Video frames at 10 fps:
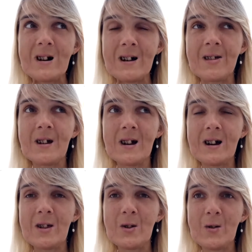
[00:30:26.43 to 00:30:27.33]
I think
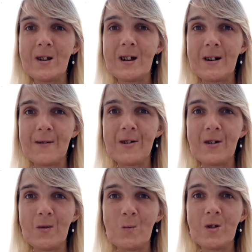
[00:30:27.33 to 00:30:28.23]
I told
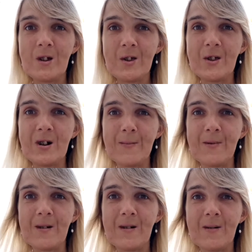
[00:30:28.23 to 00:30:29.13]
everything with this
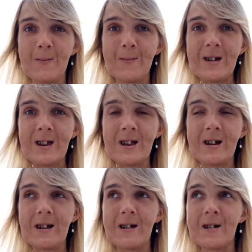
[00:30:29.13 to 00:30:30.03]
topic.
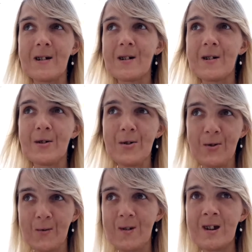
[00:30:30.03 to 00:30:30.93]
Basically,
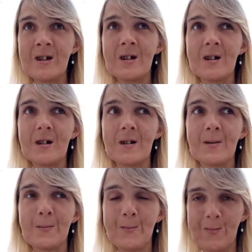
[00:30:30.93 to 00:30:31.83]
three
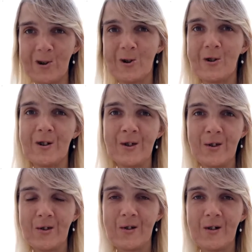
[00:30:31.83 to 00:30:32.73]

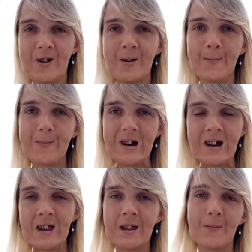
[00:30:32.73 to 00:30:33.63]
mirrors:
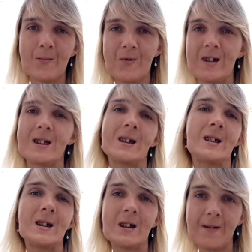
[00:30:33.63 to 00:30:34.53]
past,
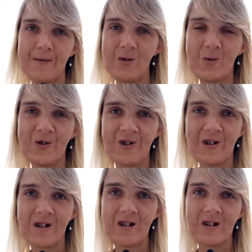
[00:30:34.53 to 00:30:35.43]
present, and future.